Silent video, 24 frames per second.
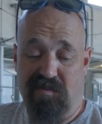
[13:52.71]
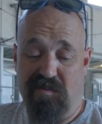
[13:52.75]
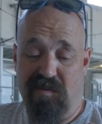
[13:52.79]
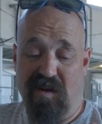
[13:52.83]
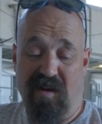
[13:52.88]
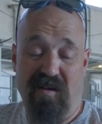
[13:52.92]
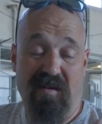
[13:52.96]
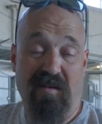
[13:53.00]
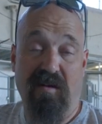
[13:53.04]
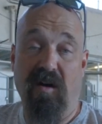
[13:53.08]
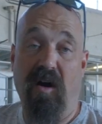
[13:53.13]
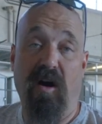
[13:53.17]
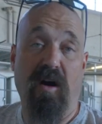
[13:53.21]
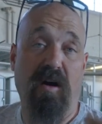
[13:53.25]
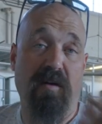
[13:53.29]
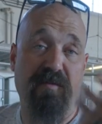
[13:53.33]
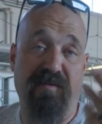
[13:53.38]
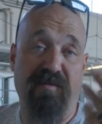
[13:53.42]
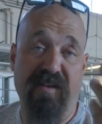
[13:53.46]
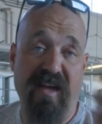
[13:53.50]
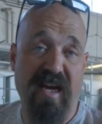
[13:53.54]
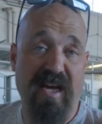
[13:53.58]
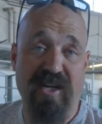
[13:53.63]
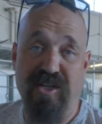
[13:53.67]
our, our
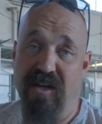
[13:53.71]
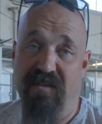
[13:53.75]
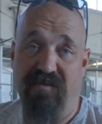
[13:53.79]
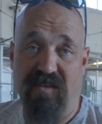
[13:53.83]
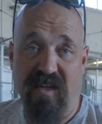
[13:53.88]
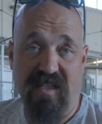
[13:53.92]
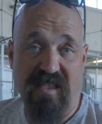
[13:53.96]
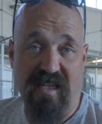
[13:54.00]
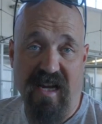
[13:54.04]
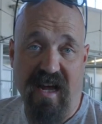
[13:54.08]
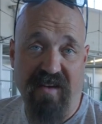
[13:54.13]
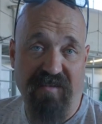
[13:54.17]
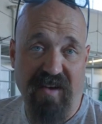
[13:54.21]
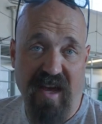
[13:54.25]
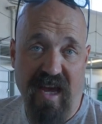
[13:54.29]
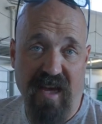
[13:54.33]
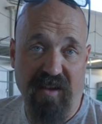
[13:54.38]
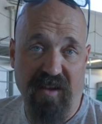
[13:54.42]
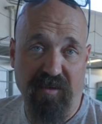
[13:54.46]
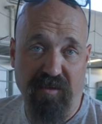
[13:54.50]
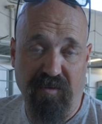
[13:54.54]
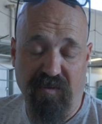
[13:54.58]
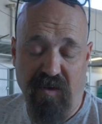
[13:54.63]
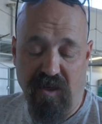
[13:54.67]
V H F doesn't have a
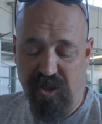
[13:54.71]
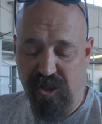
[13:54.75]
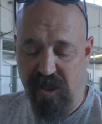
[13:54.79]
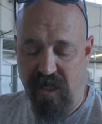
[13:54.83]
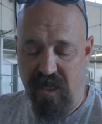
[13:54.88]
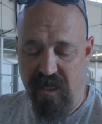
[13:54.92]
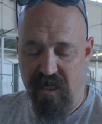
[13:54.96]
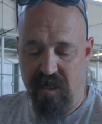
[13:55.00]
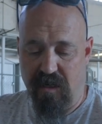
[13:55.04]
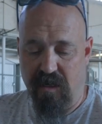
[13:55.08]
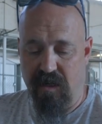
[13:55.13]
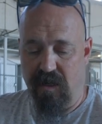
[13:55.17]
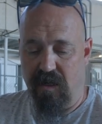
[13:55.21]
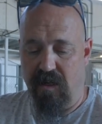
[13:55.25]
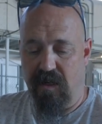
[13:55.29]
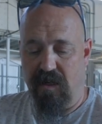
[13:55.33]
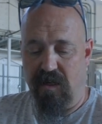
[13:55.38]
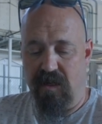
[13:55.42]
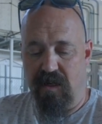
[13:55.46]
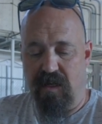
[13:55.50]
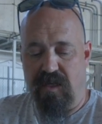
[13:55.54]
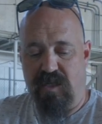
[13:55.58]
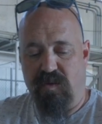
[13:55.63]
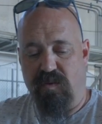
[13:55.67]
hailer function in it,
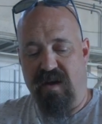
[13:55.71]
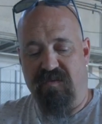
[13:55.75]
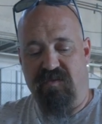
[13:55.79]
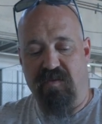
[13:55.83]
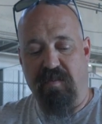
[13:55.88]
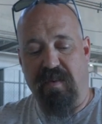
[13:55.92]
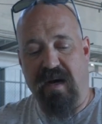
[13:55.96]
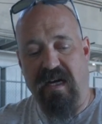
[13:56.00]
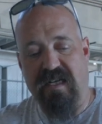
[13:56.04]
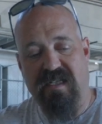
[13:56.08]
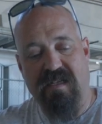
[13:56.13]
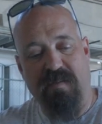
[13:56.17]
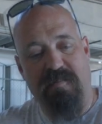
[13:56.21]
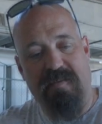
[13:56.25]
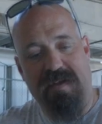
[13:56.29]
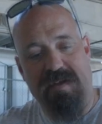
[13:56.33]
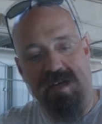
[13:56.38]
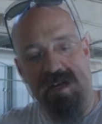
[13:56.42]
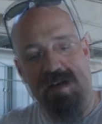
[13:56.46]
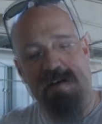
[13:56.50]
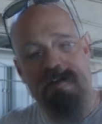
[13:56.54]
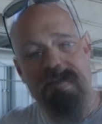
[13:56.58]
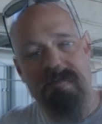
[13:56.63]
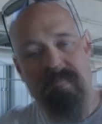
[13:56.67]
so we have to buy something
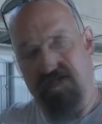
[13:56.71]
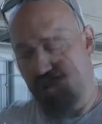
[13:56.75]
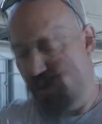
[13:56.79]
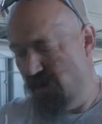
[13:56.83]
else.